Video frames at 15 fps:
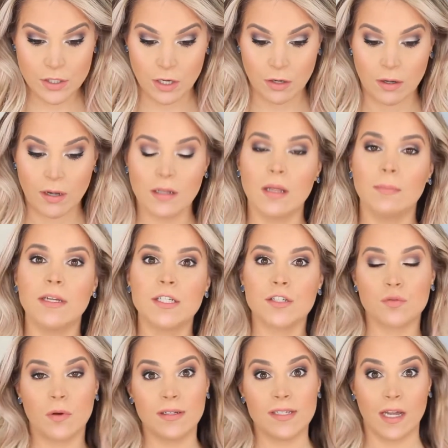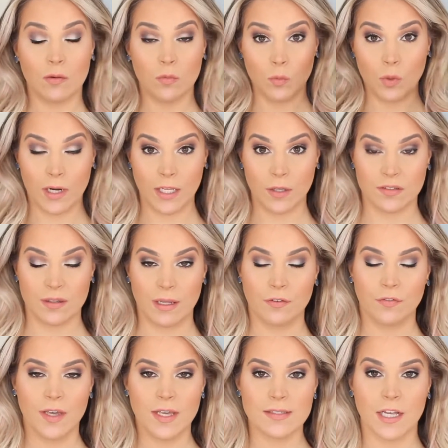So let me just run down what I use on my
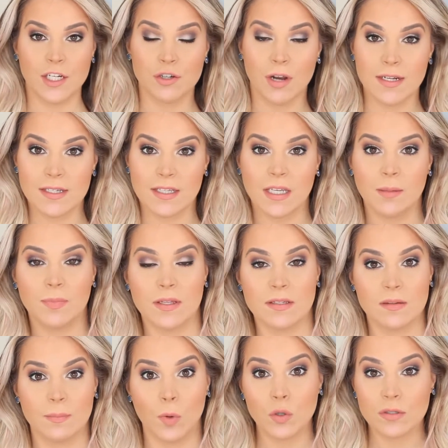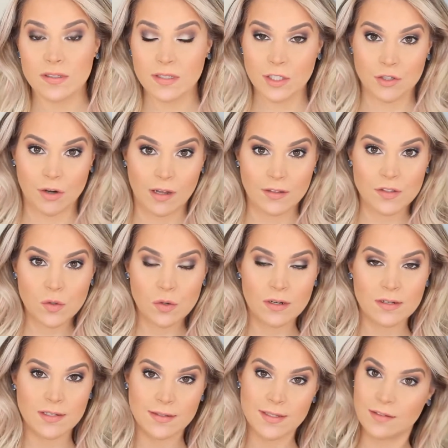face. I tried to keep this mostly drugstore
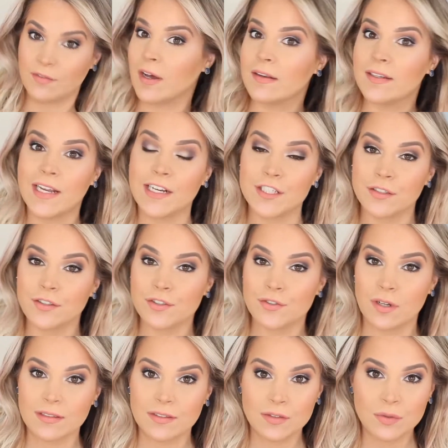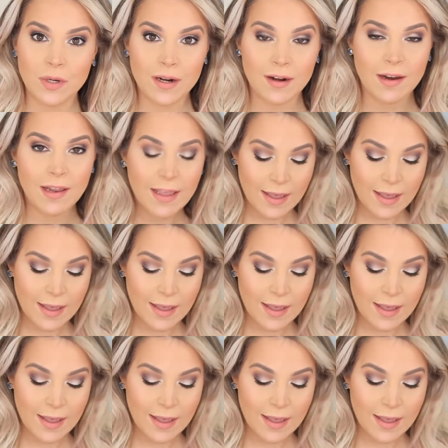since the foundation is drugstore.